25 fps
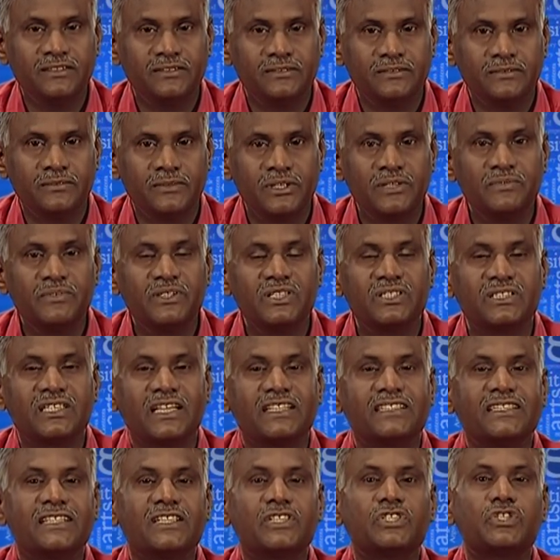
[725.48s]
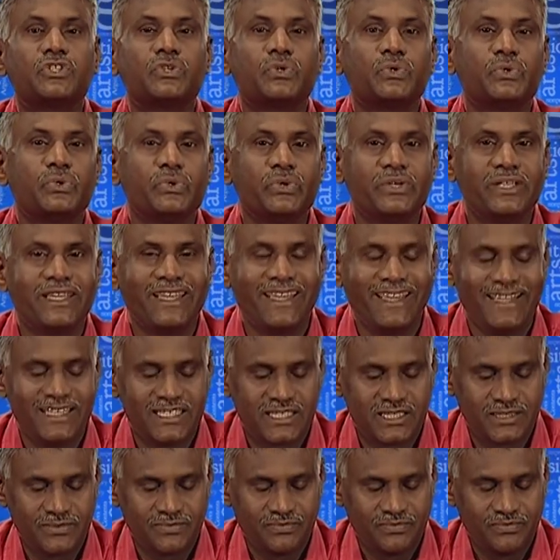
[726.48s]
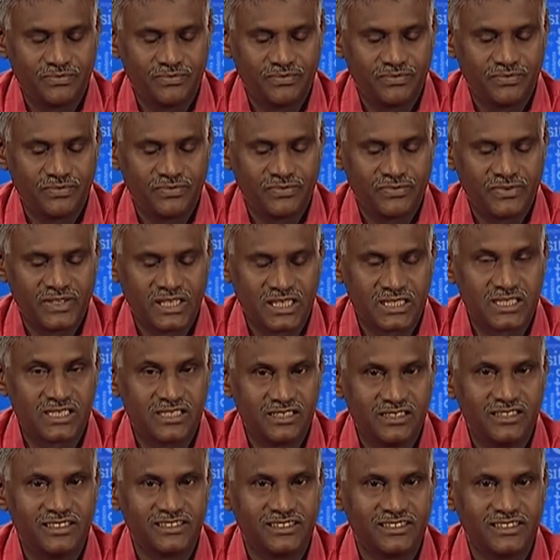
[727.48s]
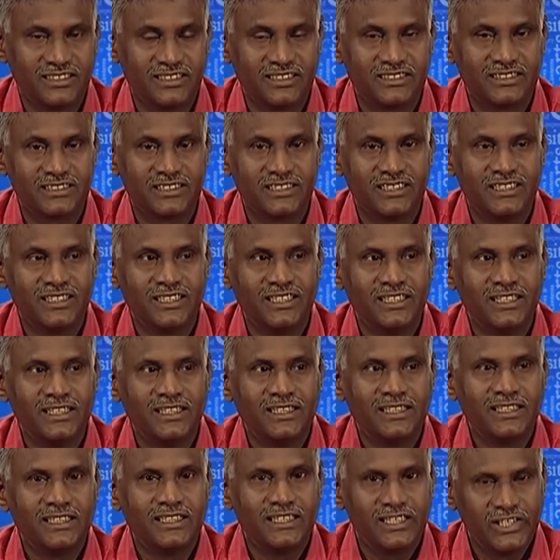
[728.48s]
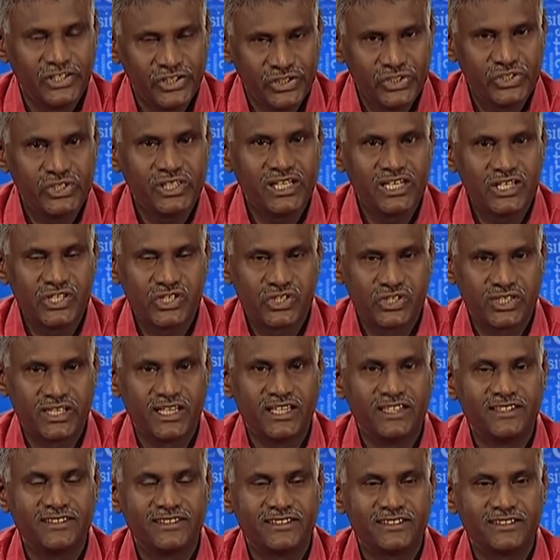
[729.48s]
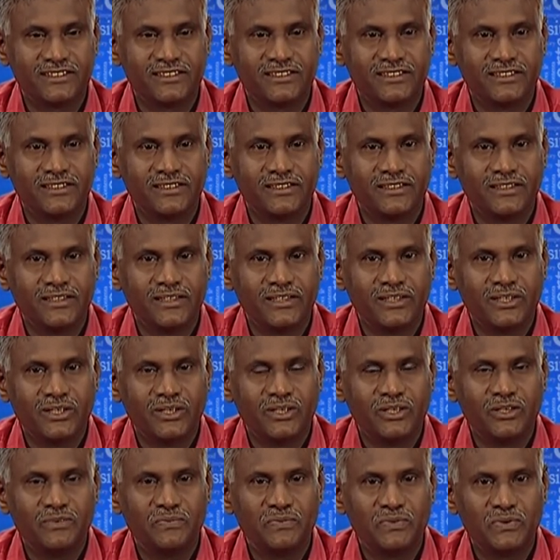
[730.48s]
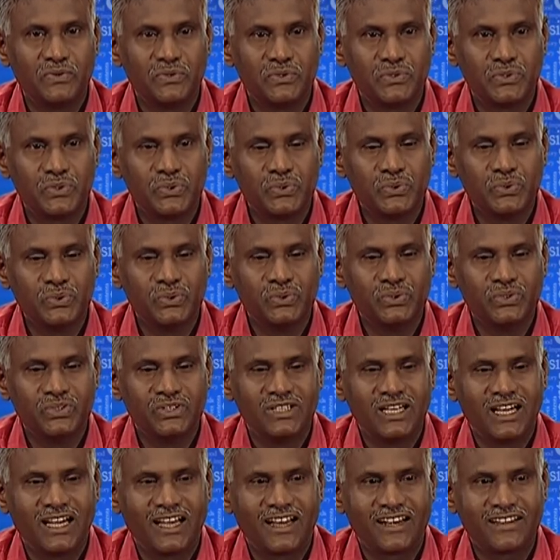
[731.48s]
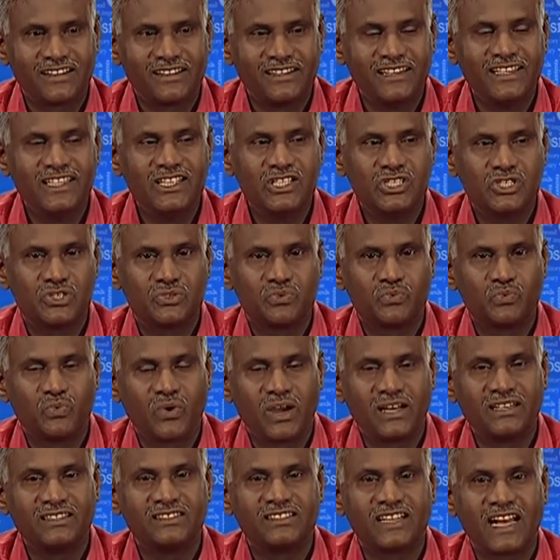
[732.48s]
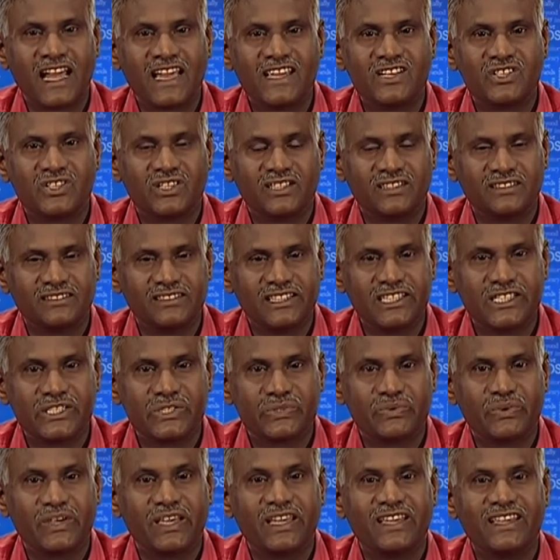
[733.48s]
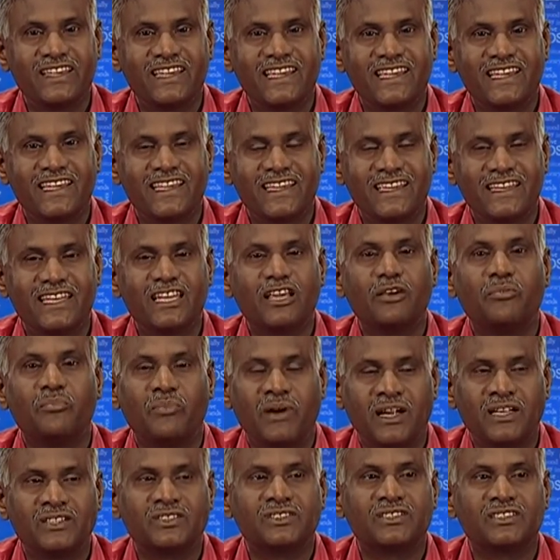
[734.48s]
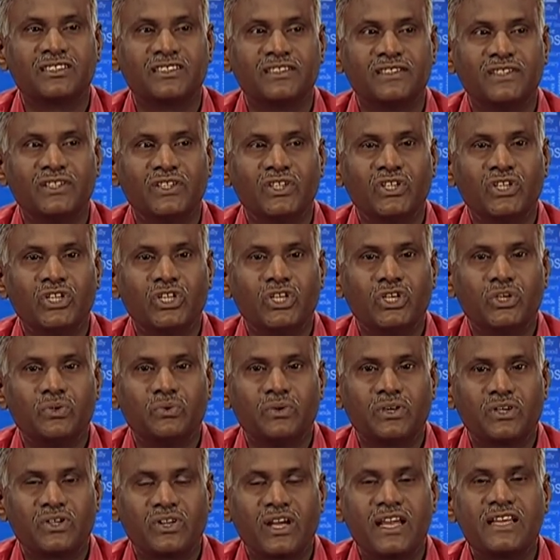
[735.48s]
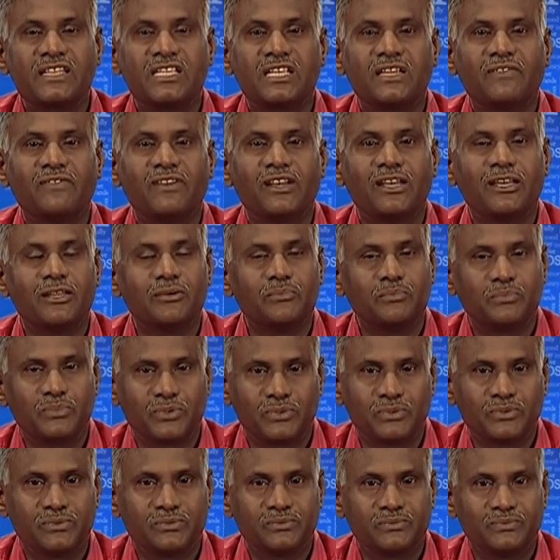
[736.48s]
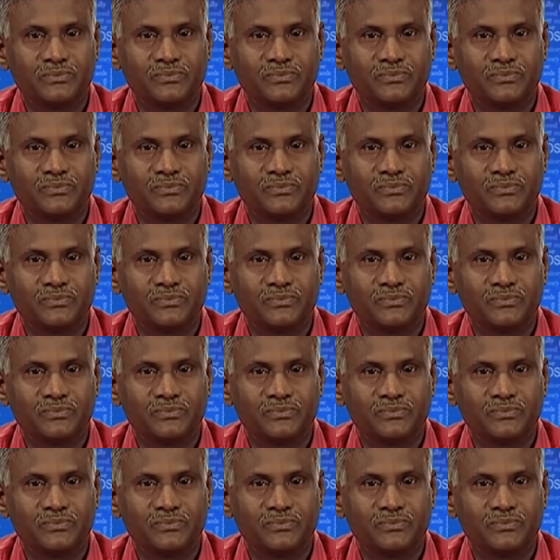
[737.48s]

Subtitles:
What we suggest to you is, as learners, initial stage, if you do at least one writing this way in a month, your writing will improve.